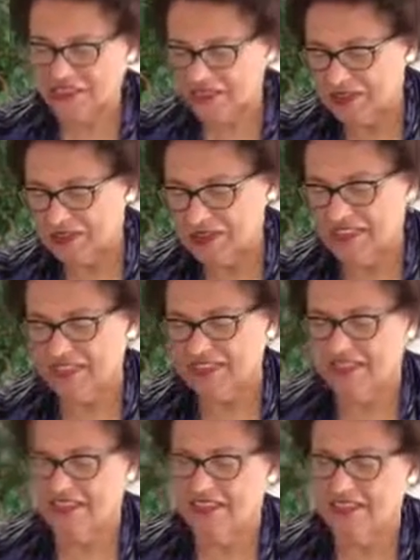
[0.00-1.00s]

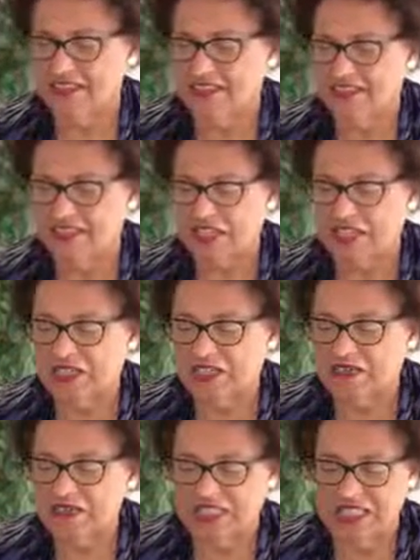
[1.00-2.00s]
eliminate the
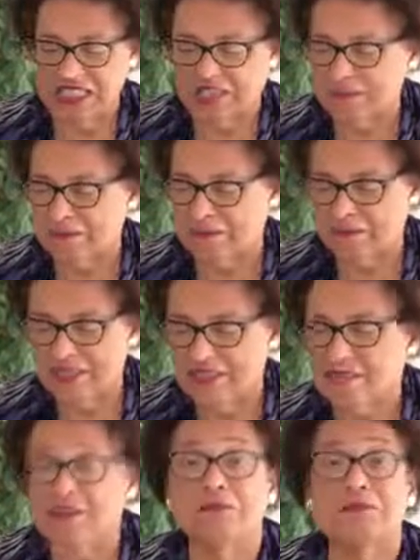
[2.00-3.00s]
negative, and not to
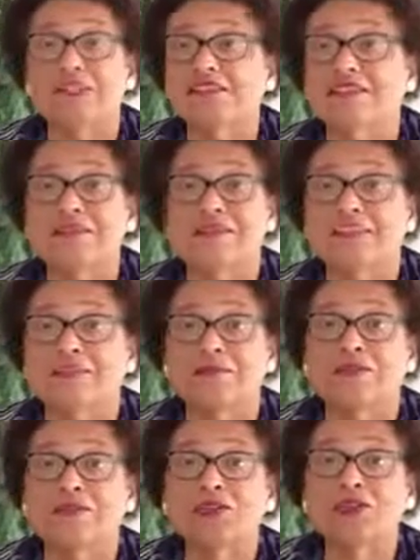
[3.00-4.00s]
mess with Mr.
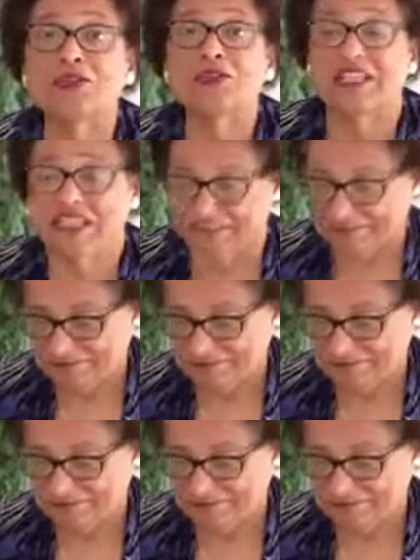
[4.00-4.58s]
In Between.